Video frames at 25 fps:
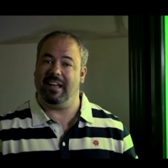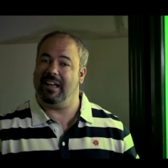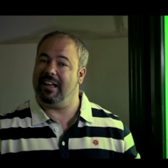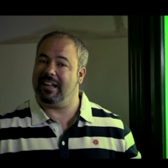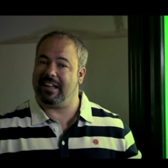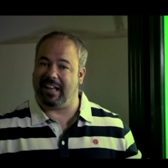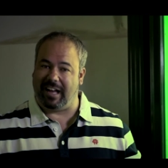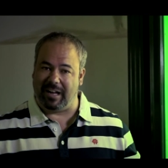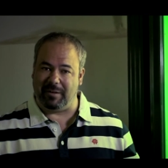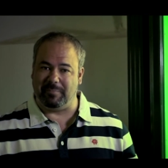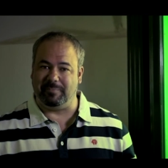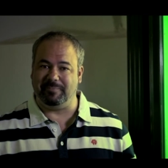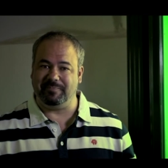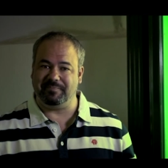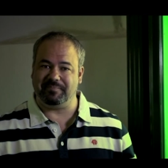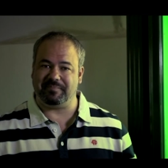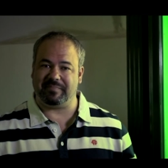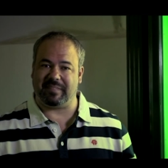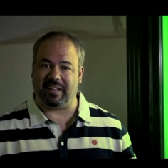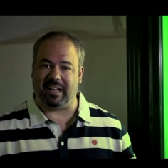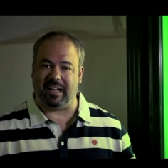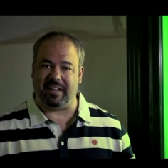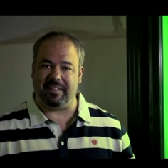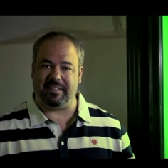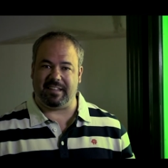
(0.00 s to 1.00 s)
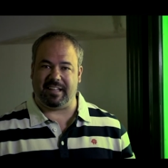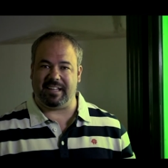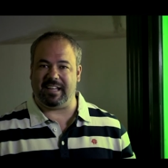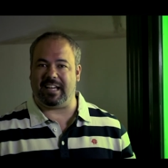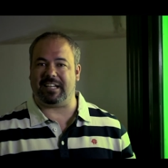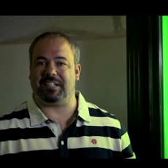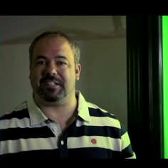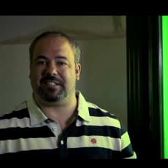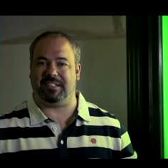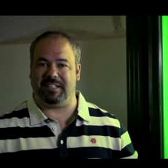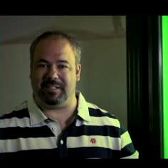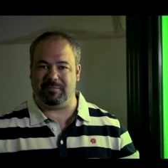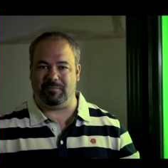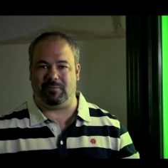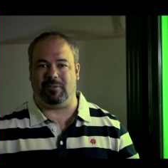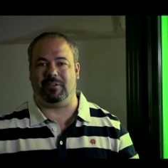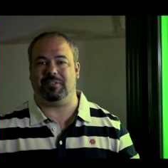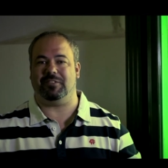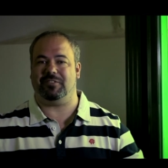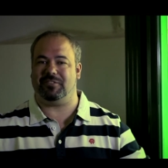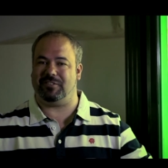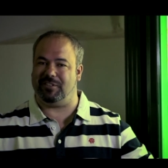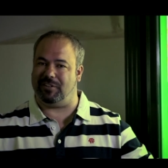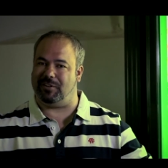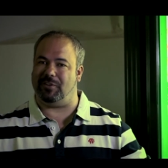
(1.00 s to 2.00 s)
come and they actually
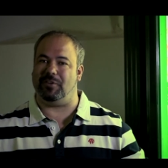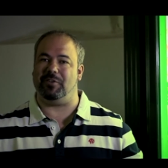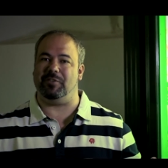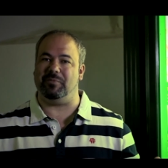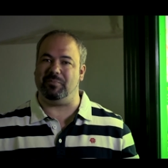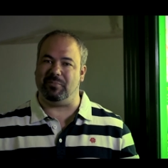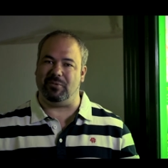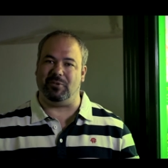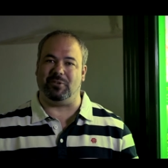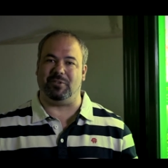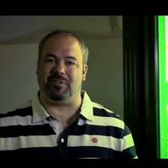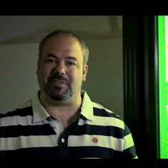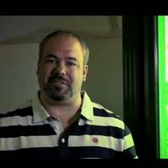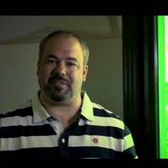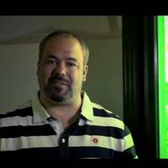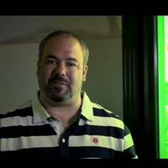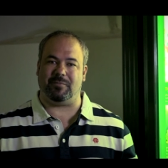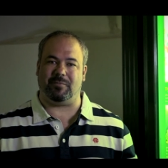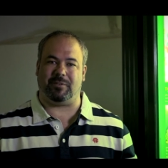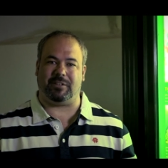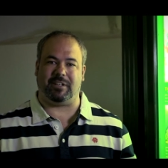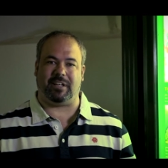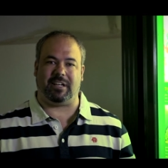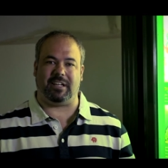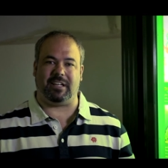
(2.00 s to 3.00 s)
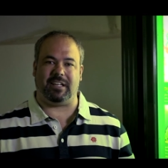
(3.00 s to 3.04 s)
want to learn more. So what